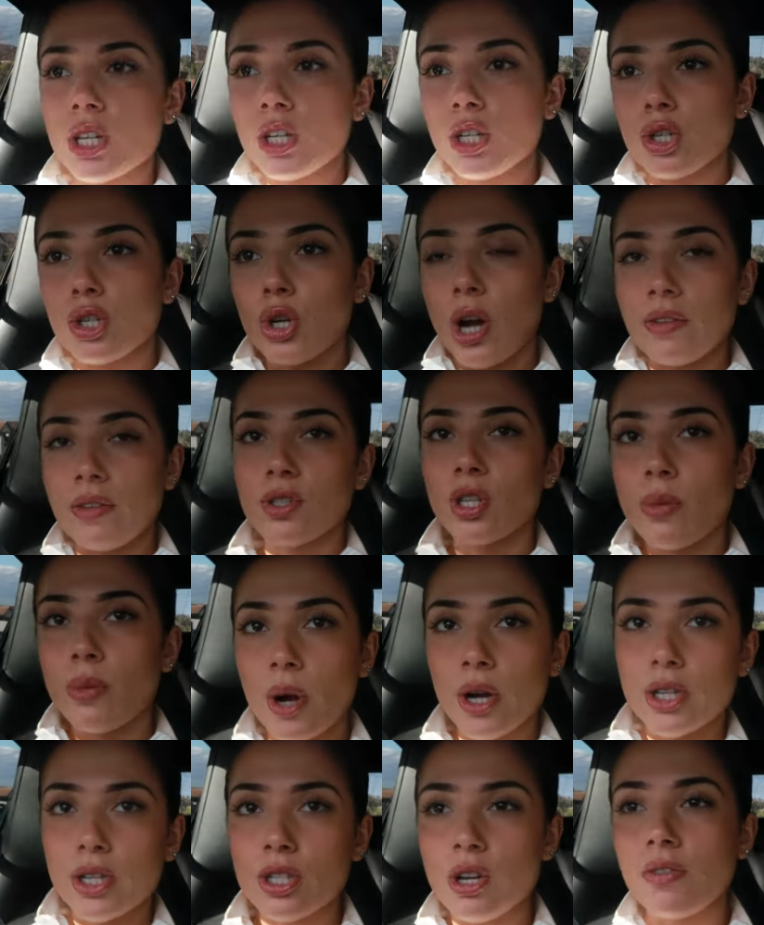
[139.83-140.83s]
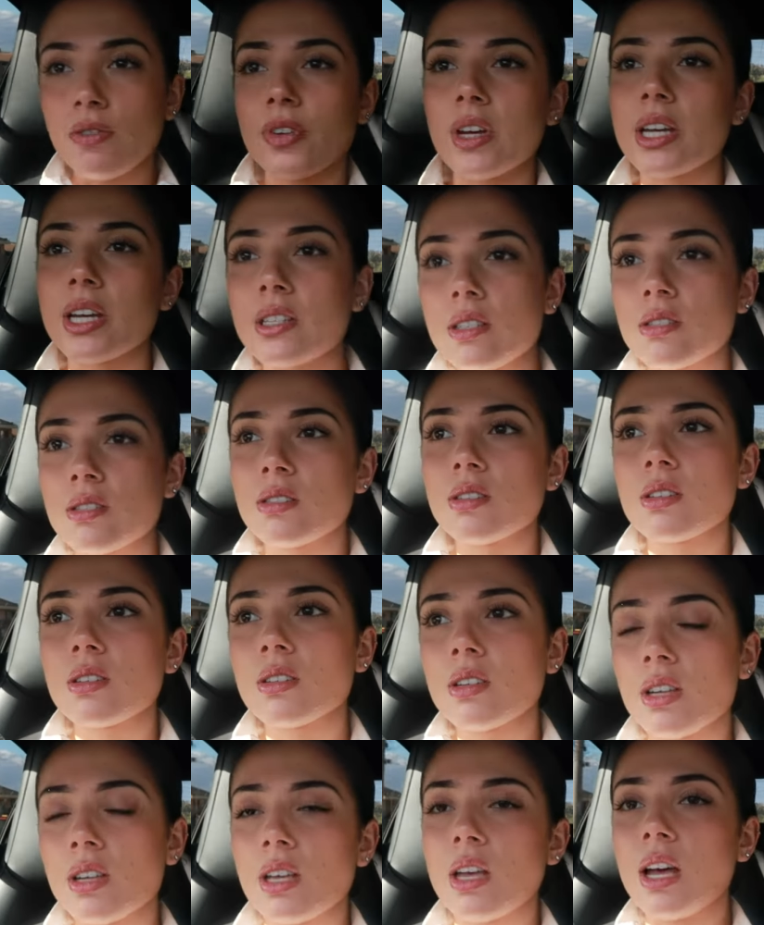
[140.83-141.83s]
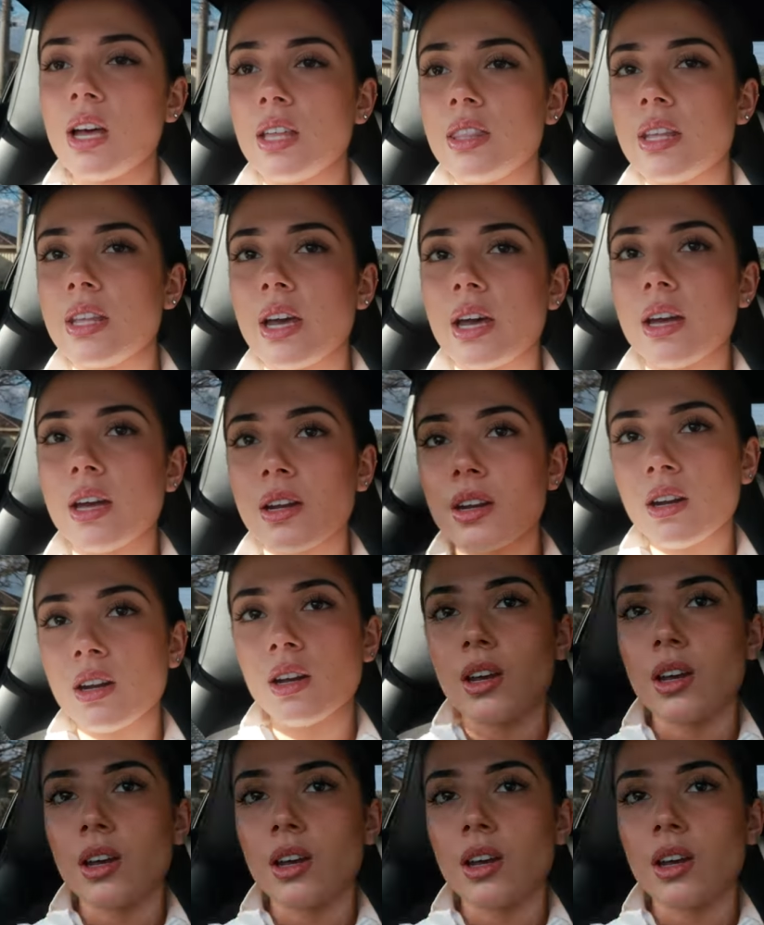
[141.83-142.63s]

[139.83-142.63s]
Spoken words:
gonna drive to the post office and then